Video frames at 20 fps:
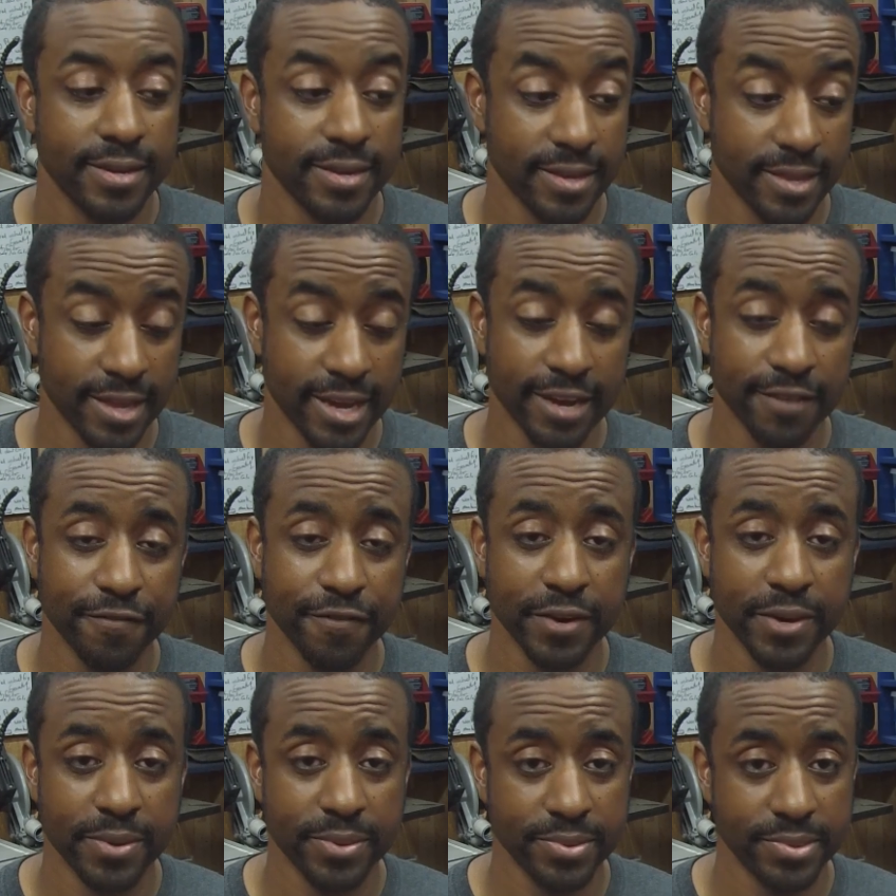Line
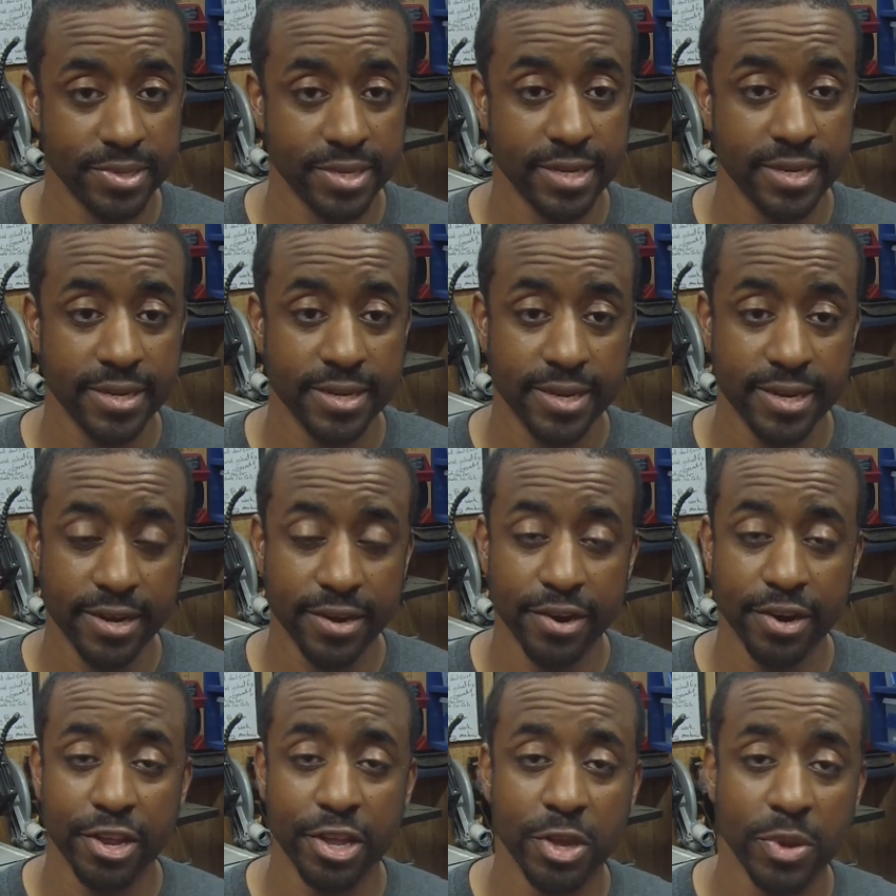frequency
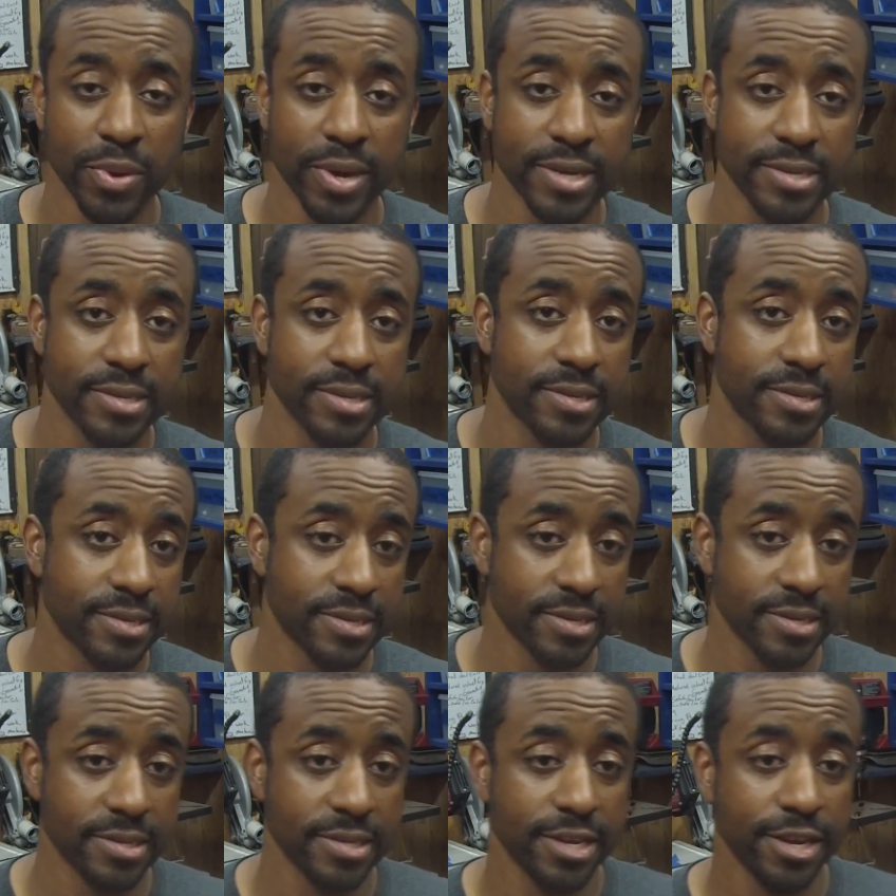here in the US is
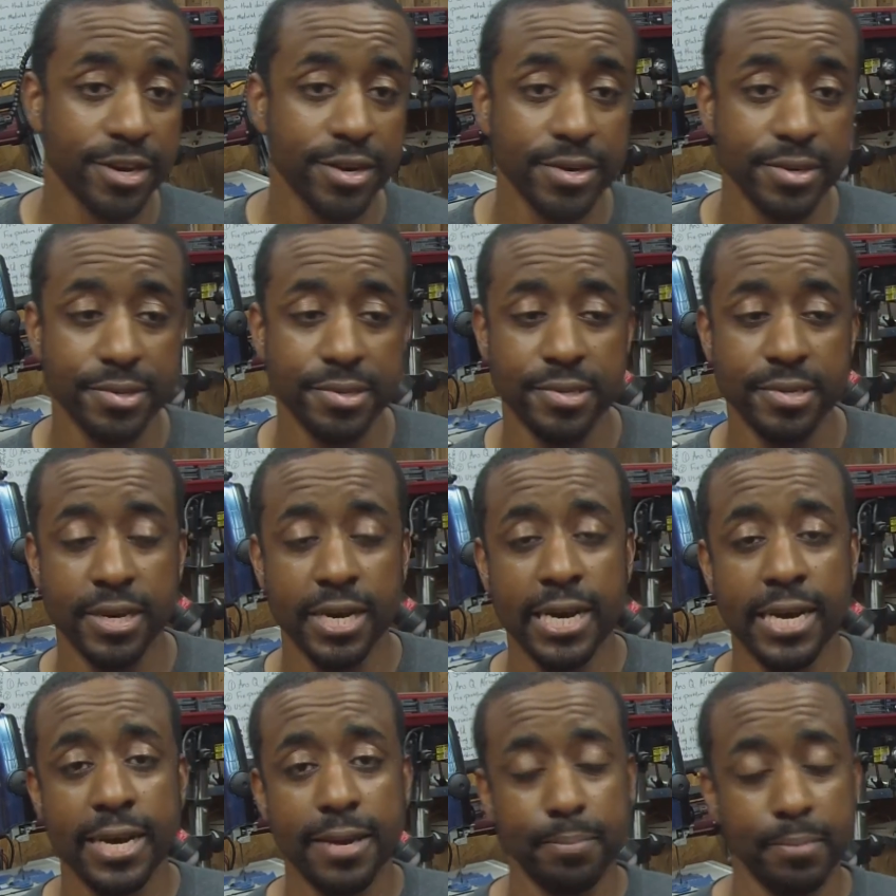60 Hertz
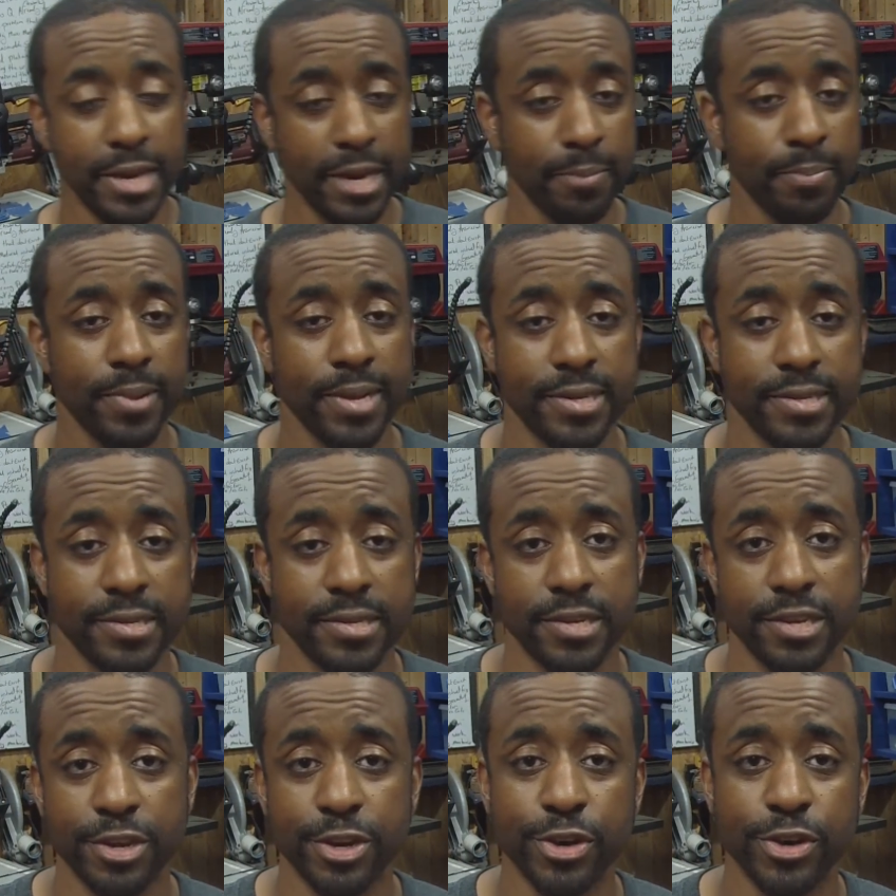many
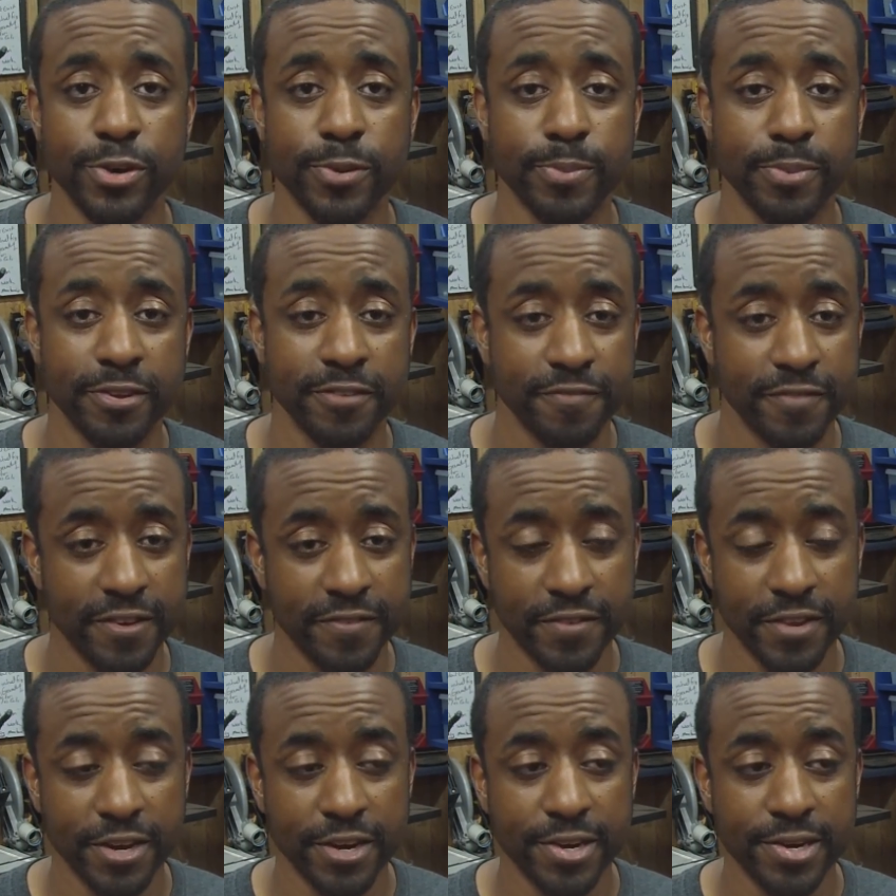places in Europe at
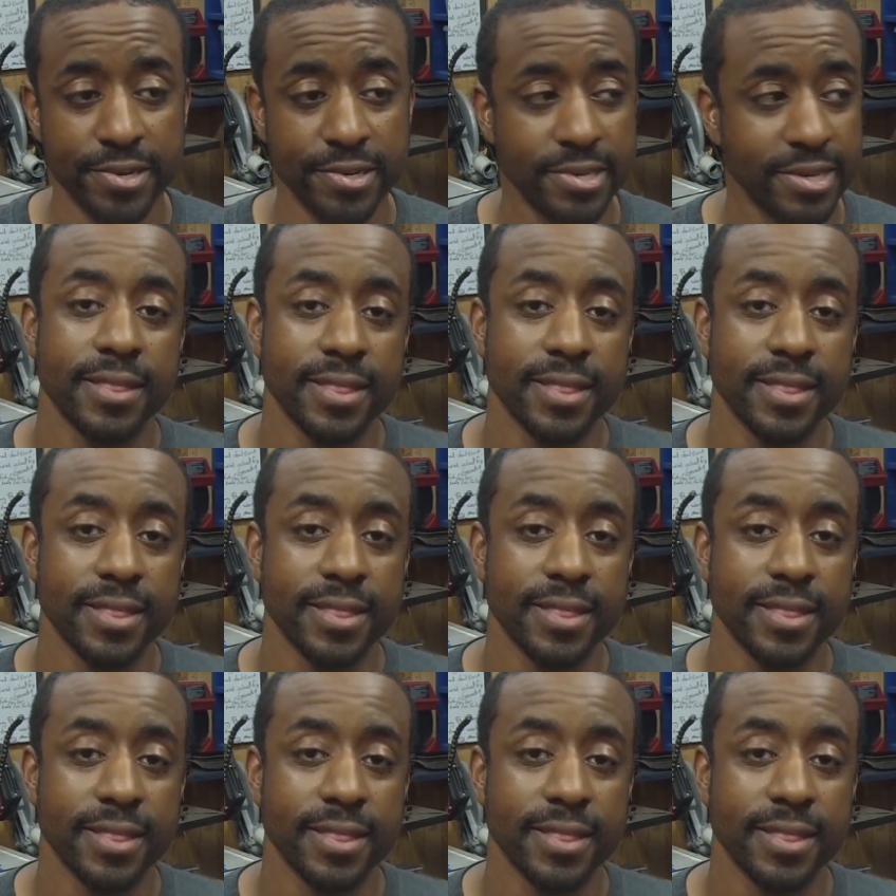50 hertz.